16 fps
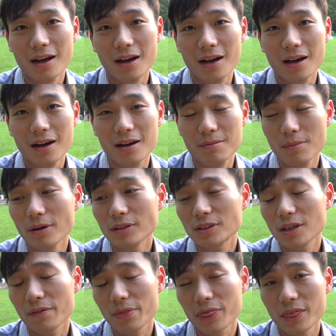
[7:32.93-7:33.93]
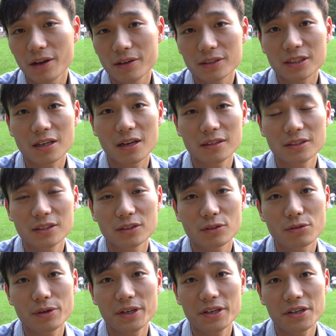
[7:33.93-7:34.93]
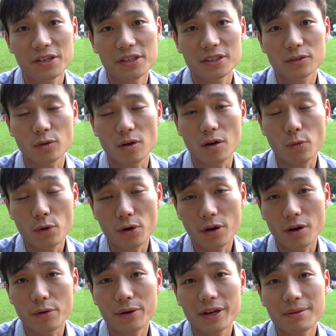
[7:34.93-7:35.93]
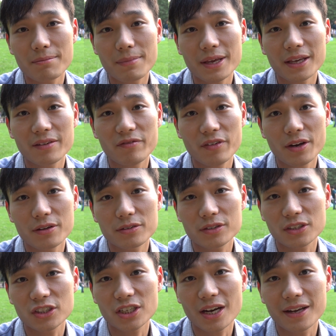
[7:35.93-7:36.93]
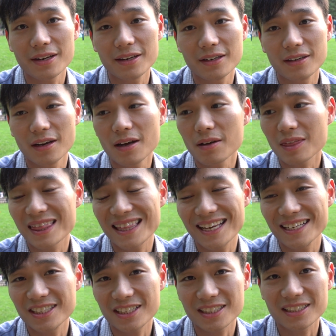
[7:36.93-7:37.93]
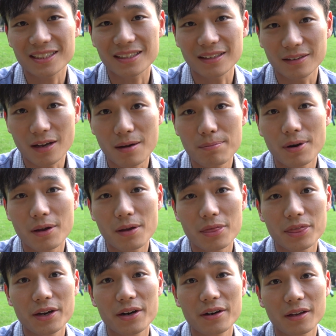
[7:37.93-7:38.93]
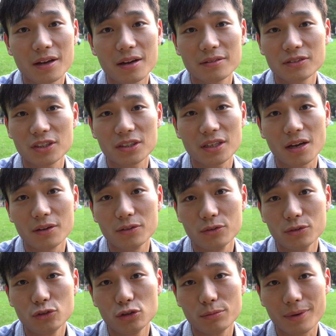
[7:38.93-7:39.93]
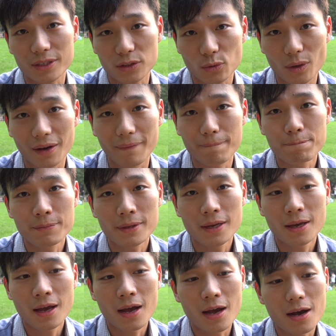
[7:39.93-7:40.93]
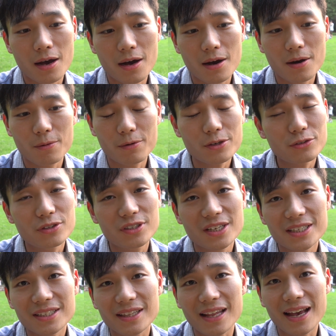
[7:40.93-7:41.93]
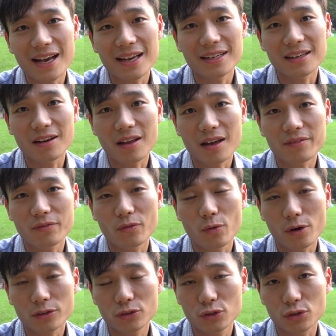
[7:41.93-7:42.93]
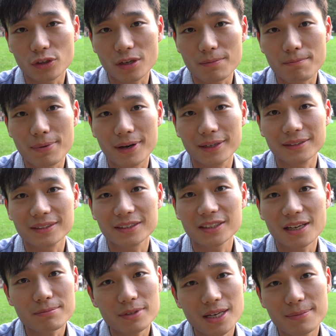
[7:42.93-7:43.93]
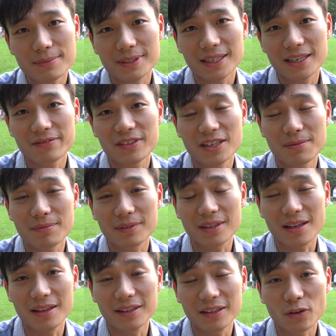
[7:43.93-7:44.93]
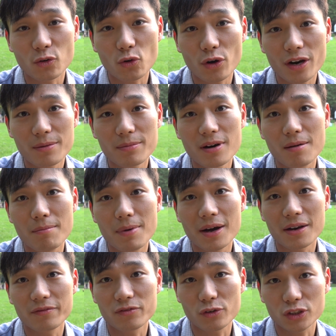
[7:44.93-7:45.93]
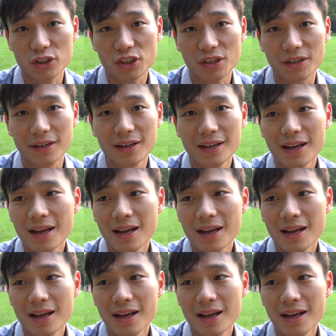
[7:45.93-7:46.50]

Uh, most of those content creators were already making videos in China. Now they just upload their content on YouTube as well, uh, which doesn't add a lot of work to them, but sometimes give them an incredible amount of return.